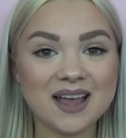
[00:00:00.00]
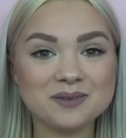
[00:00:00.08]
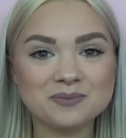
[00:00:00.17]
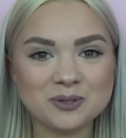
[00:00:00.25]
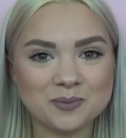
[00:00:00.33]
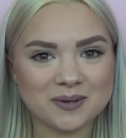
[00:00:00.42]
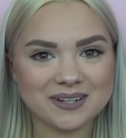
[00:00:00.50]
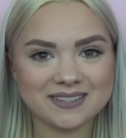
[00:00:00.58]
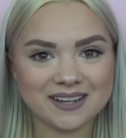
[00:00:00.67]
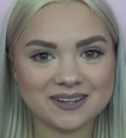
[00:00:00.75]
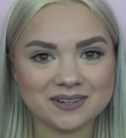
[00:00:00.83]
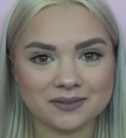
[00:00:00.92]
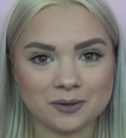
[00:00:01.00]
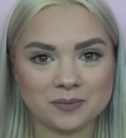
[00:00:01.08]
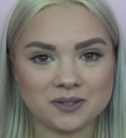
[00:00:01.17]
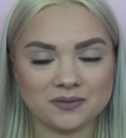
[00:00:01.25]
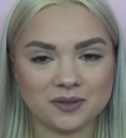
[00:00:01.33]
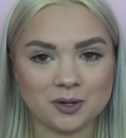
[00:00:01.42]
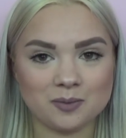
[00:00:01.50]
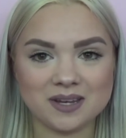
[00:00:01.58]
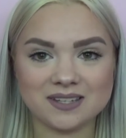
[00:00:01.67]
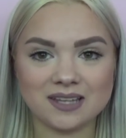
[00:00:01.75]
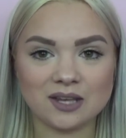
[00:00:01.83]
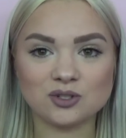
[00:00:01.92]
I am super excited to film this video
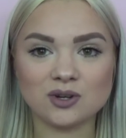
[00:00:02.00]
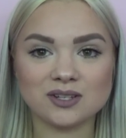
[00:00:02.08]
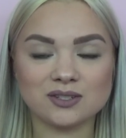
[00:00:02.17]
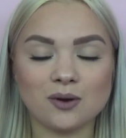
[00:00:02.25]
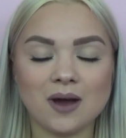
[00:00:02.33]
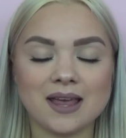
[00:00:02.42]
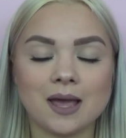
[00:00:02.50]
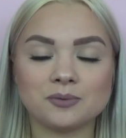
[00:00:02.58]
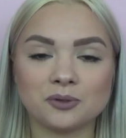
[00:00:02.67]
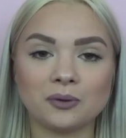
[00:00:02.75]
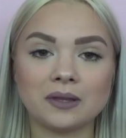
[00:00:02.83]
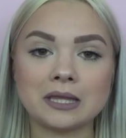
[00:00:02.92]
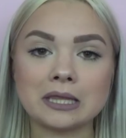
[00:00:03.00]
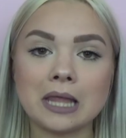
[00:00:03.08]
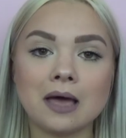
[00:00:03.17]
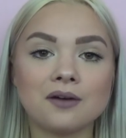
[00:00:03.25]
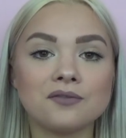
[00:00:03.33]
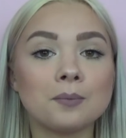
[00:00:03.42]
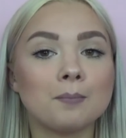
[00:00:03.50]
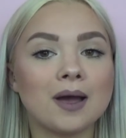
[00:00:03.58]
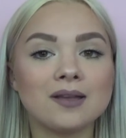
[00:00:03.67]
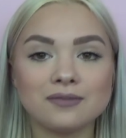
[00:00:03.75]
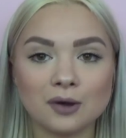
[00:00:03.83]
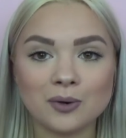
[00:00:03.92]
because, as you guys know, I absolutely love
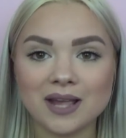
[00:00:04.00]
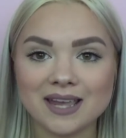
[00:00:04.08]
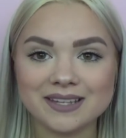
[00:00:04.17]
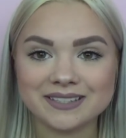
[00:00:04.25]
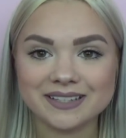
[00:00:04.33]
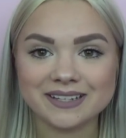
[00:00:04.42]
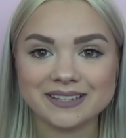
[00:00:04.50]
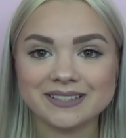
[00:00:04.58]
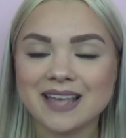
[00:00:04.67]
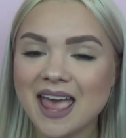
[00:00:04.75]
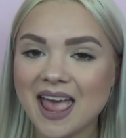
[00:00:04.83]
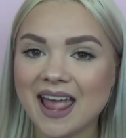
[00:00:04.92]
my phone cases,